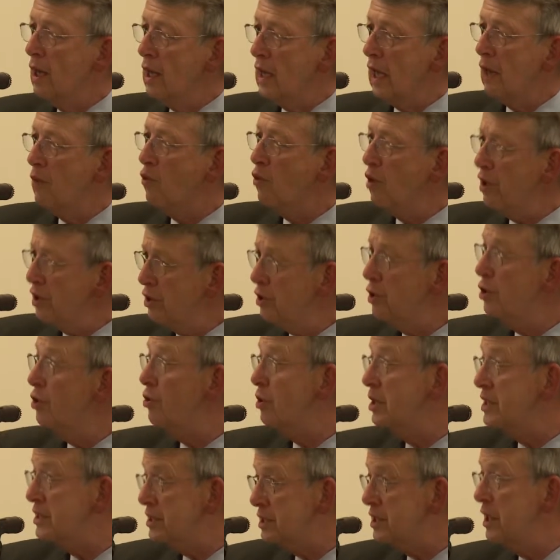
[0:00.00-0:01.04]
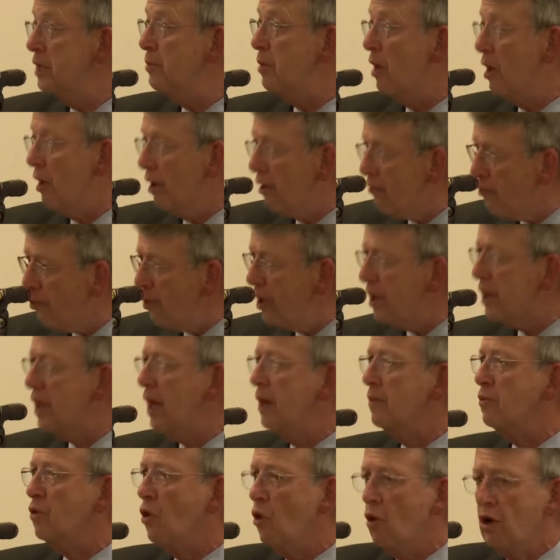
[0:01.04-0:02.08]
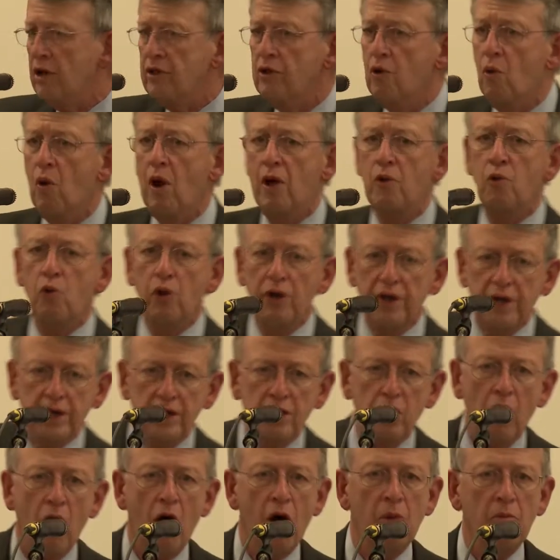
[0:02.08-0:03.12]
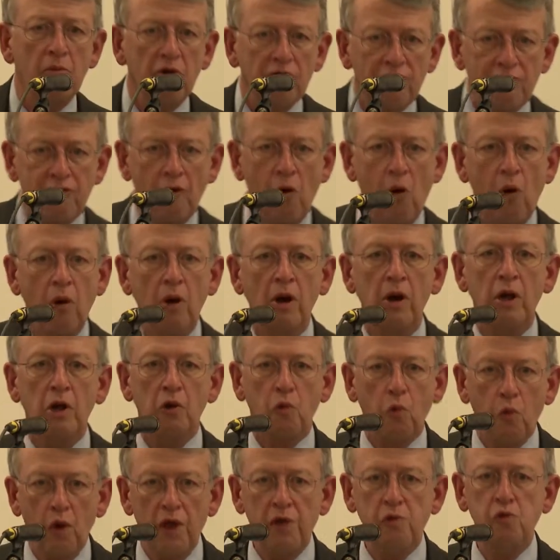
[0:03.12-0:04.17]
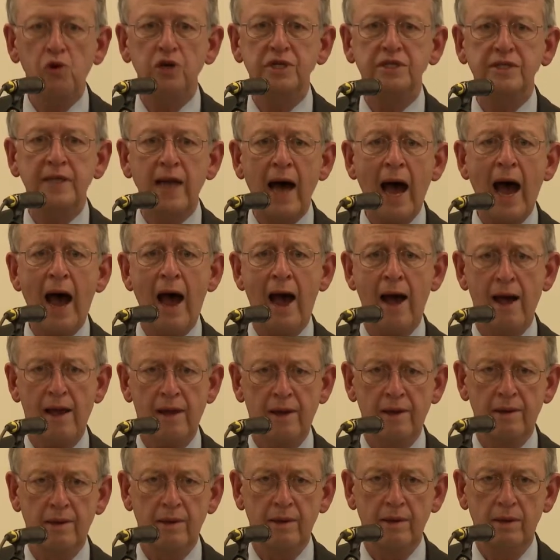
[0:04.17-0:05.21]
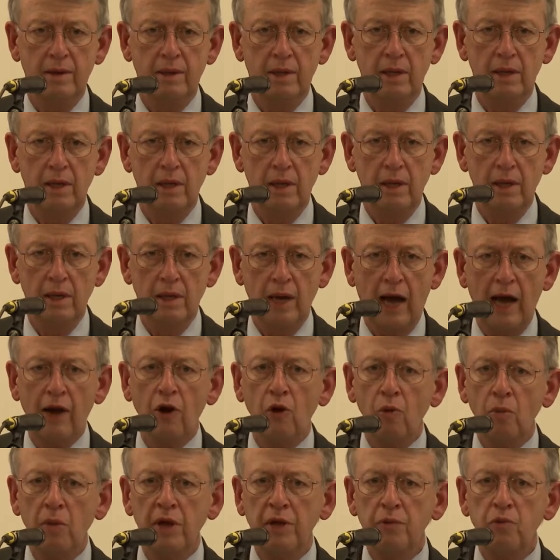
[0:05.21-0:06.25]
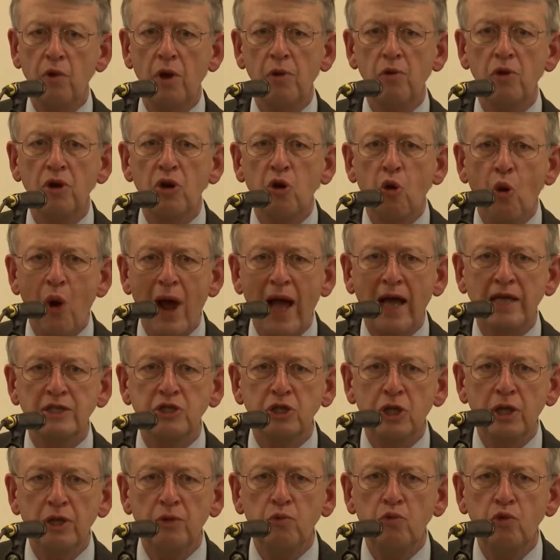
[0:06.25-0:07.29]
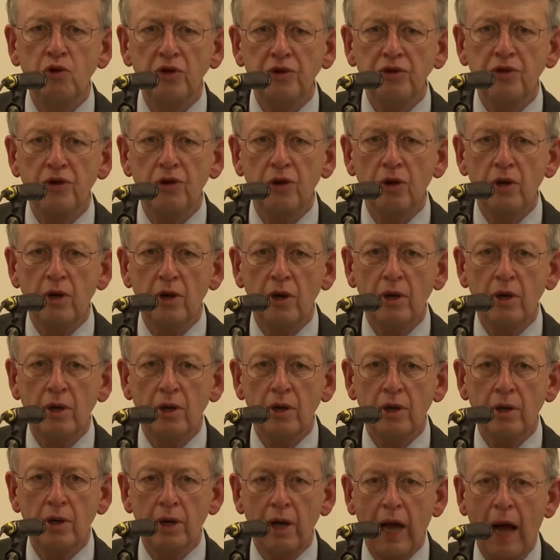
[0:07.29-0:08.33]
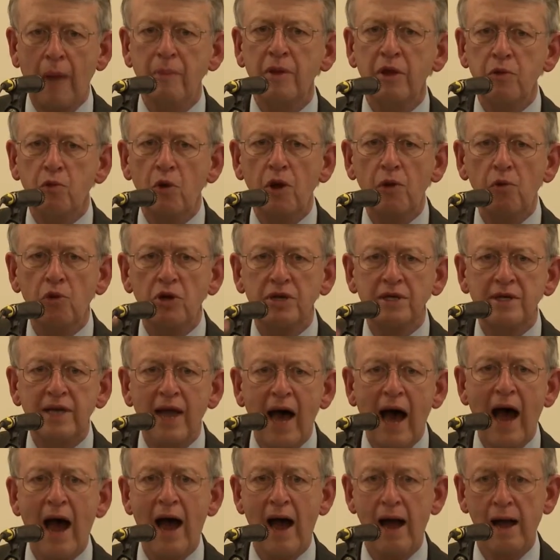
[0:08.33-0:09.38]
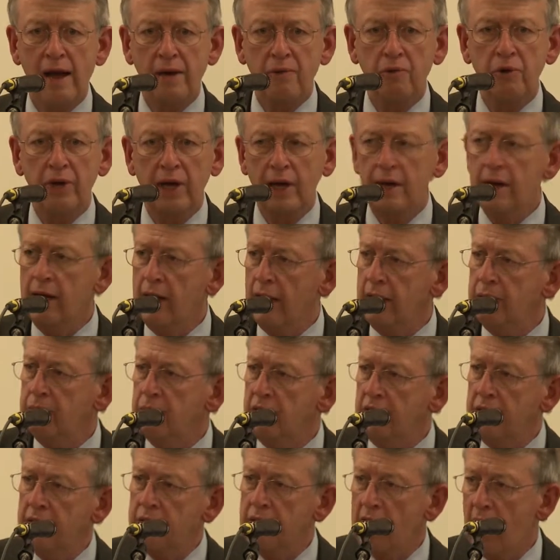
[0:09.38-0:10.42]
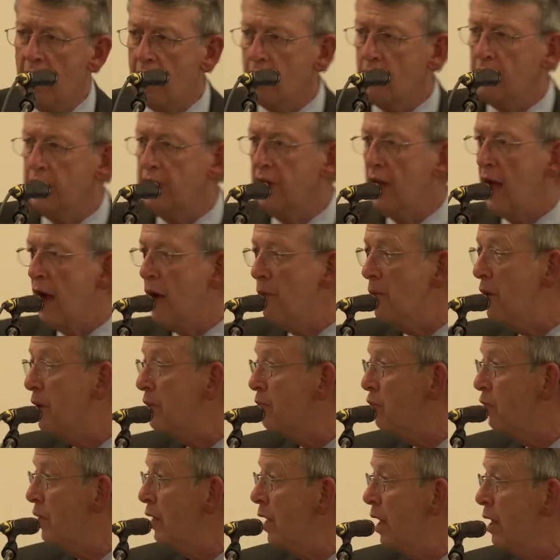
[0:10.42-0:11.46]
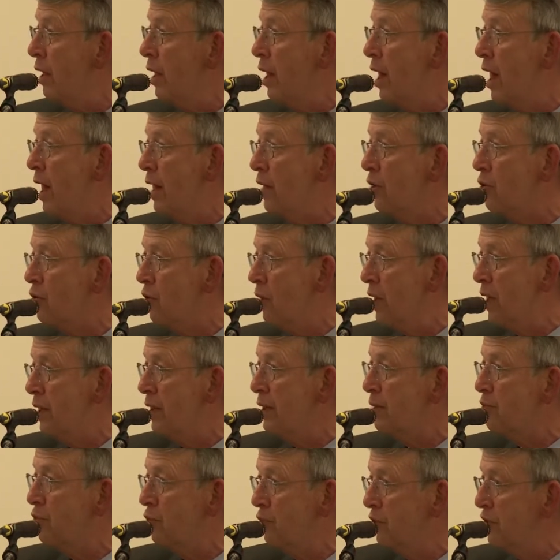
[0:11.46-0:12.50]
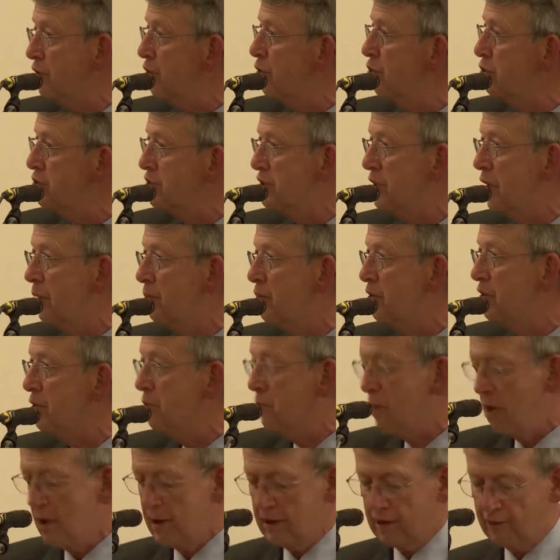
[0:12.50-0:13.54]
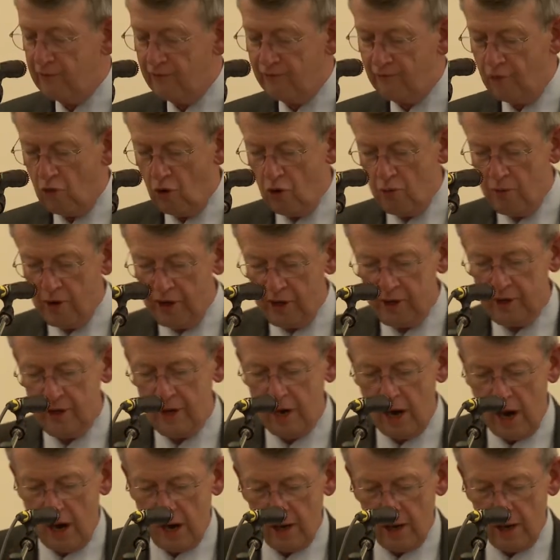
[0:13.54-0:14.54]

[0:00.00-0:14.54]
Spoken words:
And we knew at Seabury, if we kept going the way we had gone before, we would die. I don't mean we would gradually wither. I mean, we would die. We had an $8 million endowment. We had a line of credit used up at the bank of $4 million.